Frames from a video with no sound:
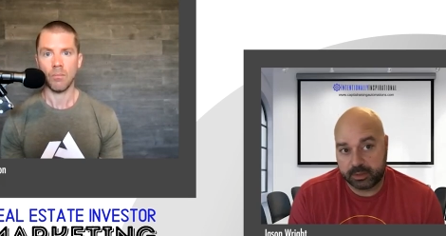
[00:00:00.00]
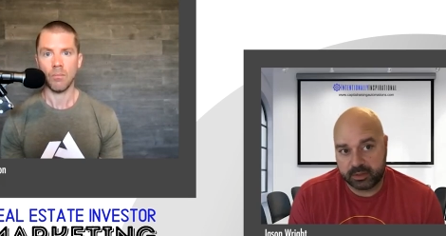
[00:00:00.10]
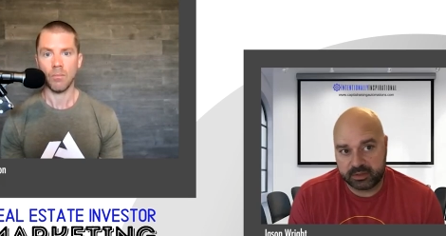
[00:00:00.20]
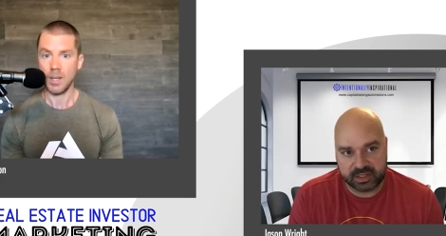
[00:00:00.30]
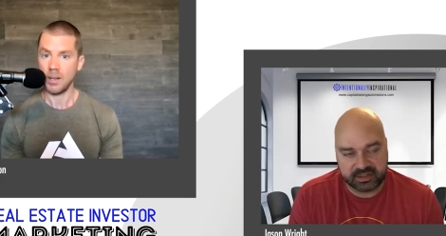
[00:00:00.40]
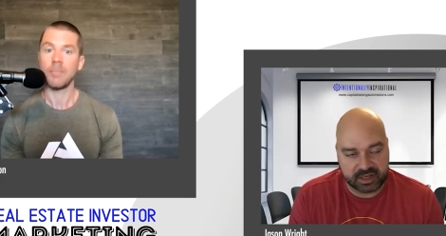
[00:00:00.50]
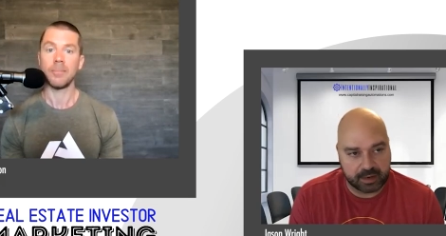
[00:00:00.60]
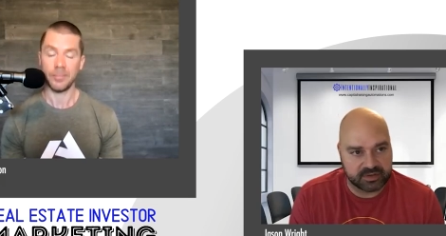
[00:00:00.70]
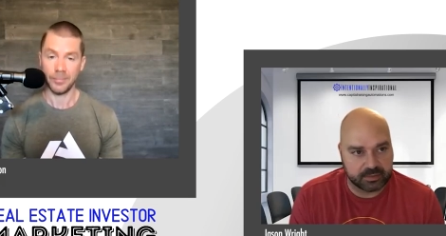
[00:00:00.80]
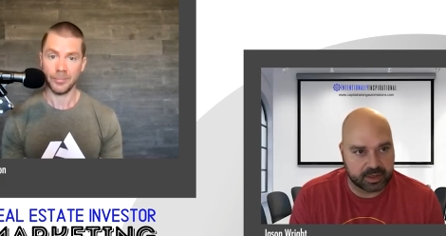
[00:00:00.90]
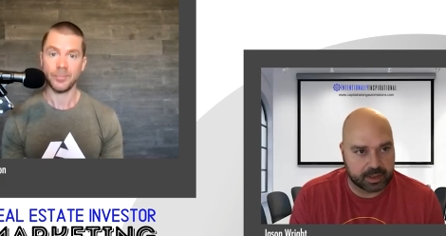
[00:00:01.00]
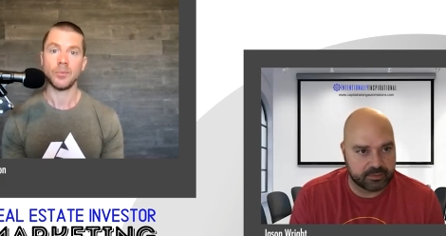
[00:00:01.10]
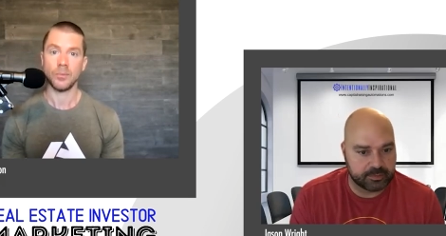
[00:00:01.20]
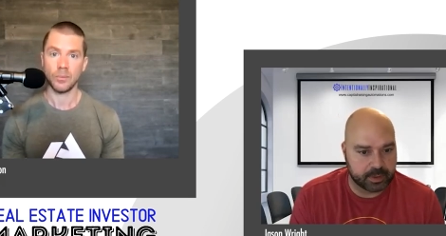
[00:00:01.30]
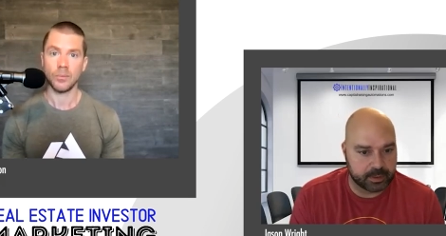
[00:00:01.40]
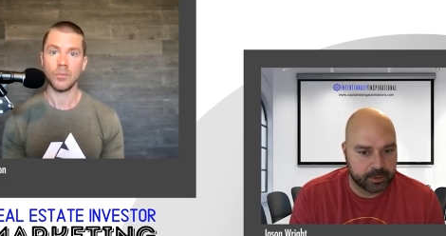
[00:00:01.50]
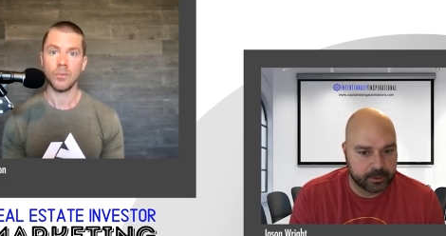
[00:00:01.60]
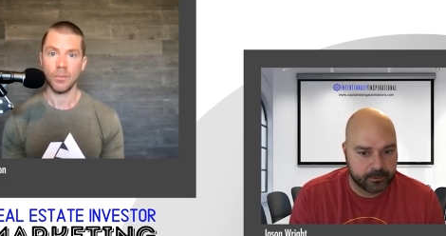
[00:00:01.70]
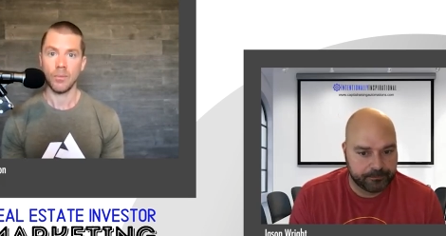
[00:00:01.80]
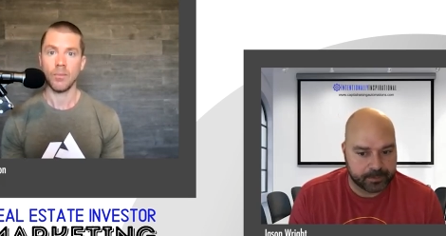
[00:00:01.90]
Speaker 1: but it takes time sometimes, but,
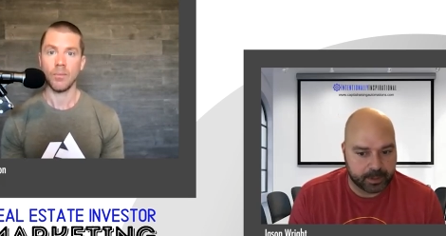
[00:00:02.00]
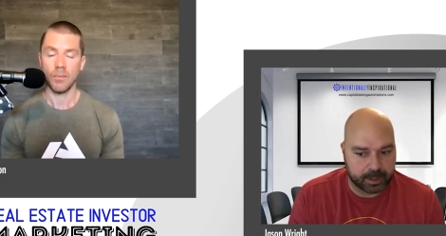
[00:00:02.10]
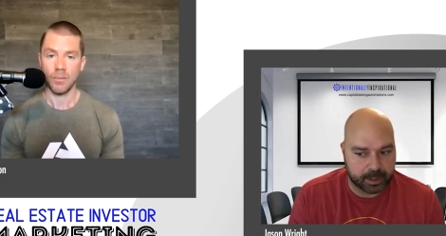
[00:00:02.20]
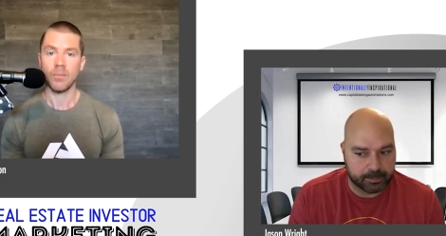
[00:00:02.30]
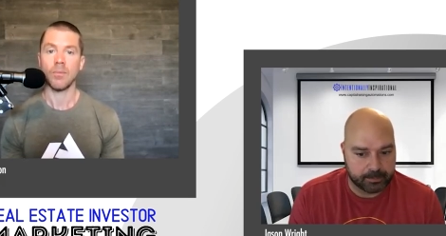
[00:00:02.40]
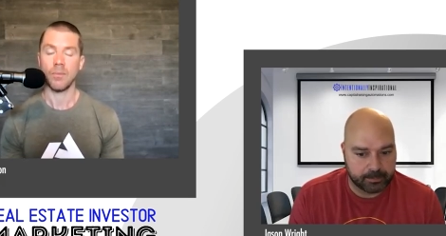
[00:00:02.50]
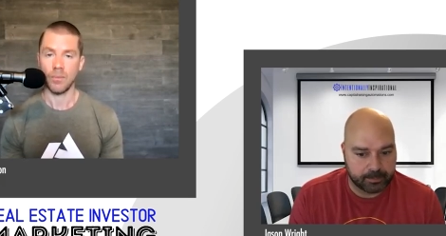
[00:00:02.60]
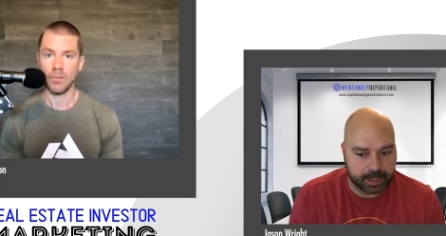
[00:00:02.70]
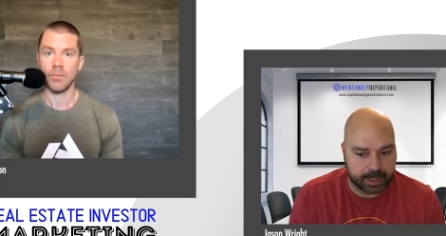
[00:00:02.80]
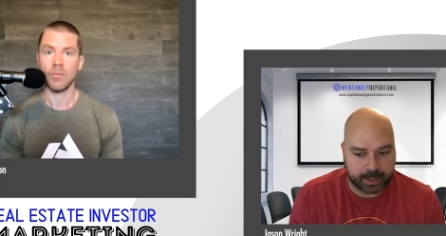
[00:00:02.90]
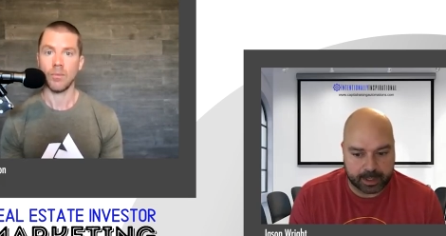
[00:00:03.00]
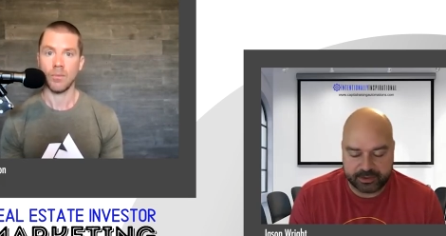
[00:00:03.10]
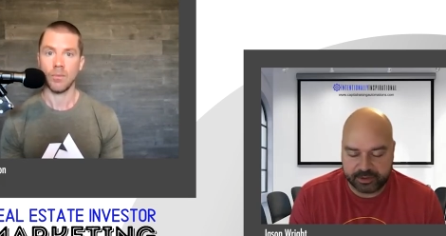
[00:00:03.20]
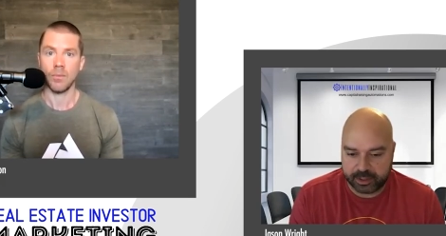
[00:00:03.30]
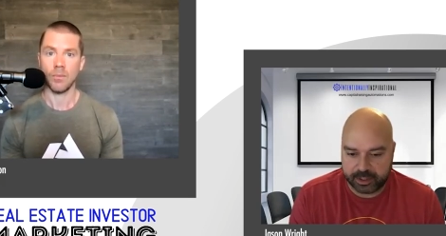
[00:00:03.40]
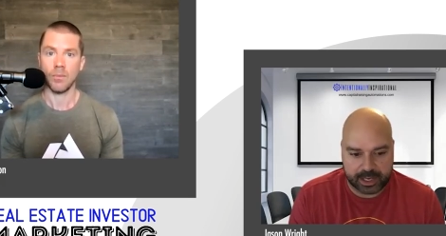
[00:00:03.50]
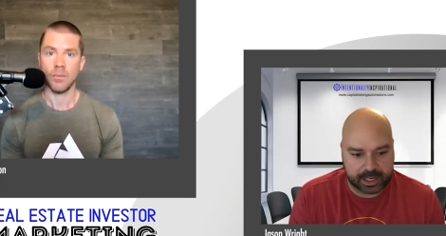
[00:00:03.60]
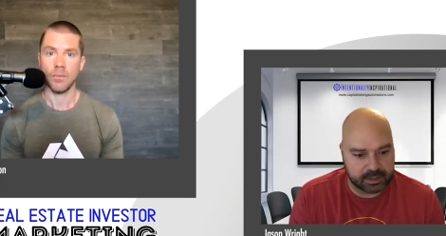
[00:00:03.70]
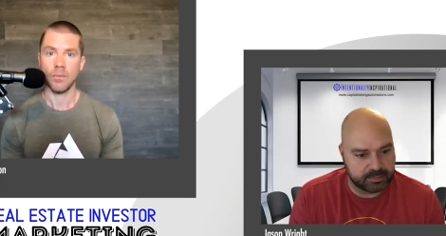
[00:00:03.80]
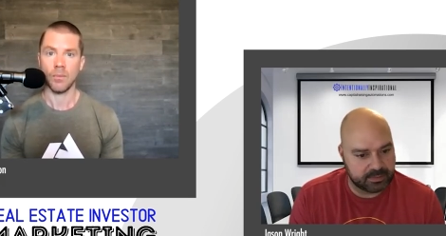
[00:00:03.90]
yeah, I thought it
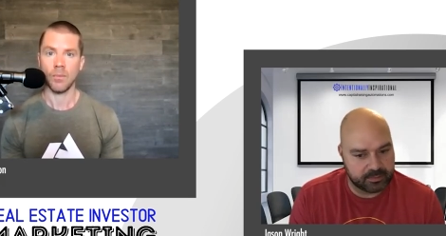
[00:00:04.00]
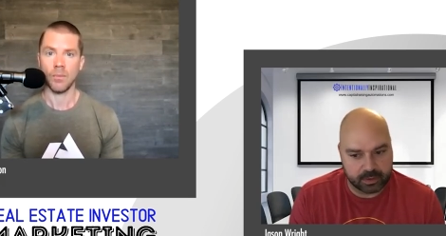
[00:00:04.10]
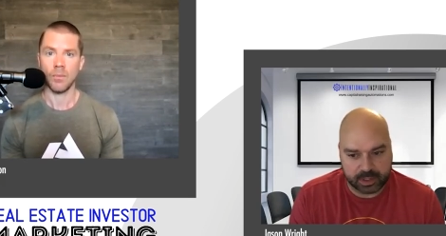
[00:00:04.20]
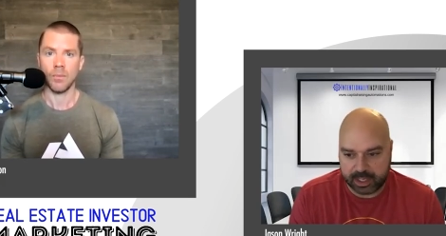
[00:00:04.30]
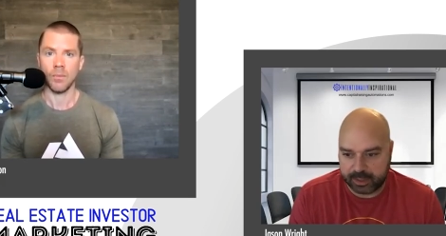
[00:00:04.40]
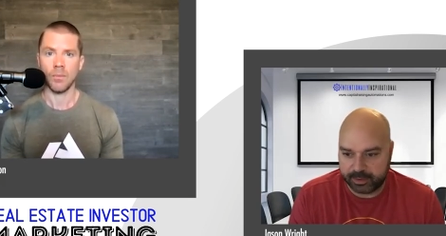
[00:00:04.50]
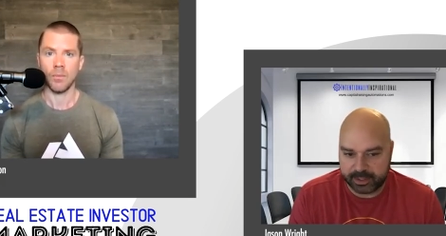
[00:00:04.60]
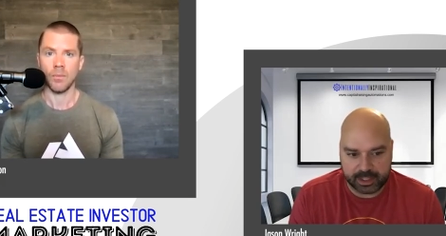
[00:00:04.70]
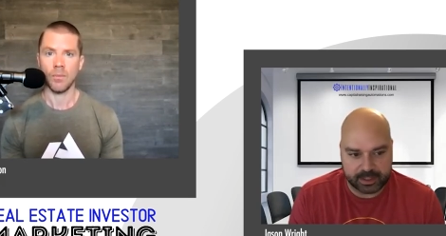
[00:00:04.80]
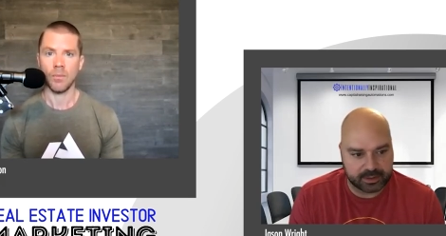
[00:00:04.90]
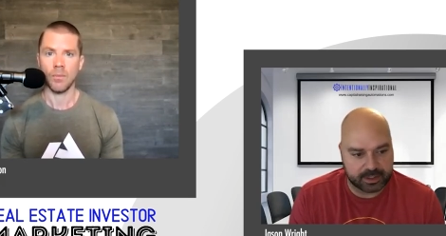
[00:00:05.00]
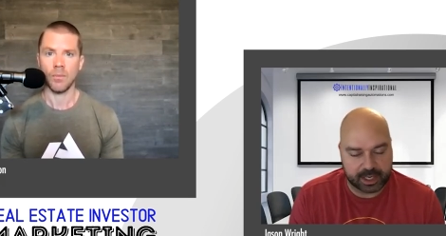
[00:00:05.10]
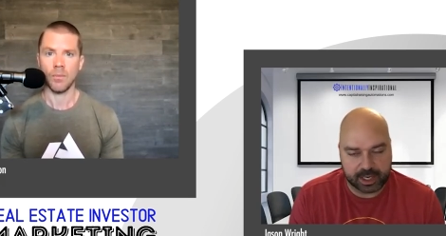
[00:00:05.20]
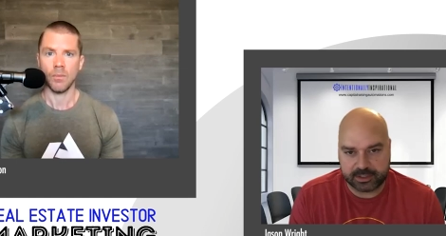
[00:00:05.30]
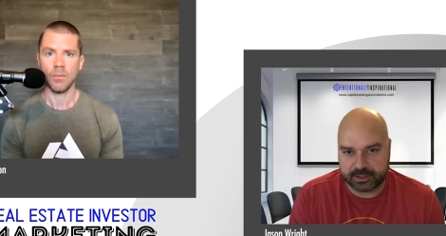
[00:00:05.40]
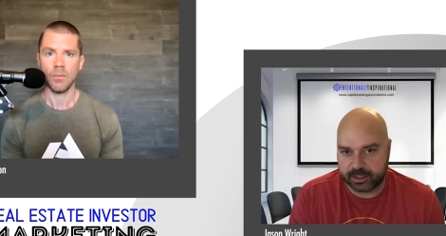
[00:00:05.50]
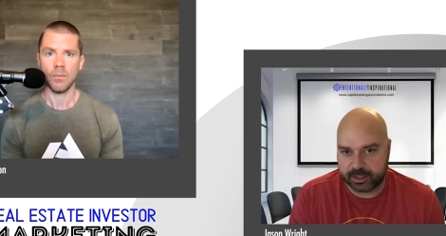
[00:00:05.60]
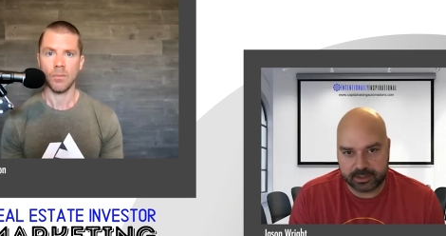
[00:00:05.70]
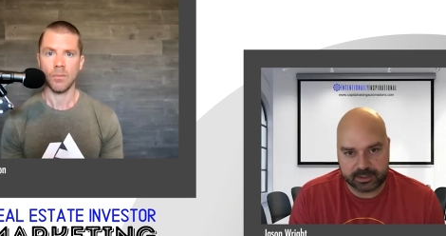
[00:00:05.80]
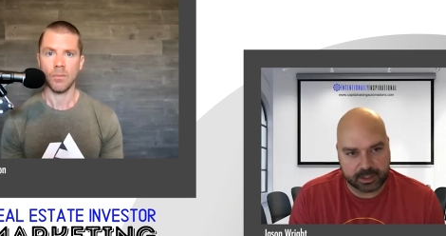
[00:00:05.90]
had to be more complicated than it actually
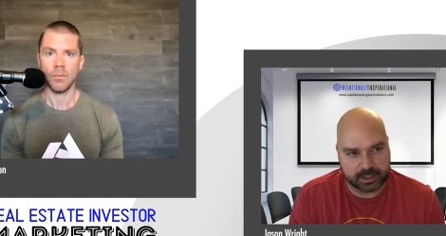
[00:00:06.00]
is.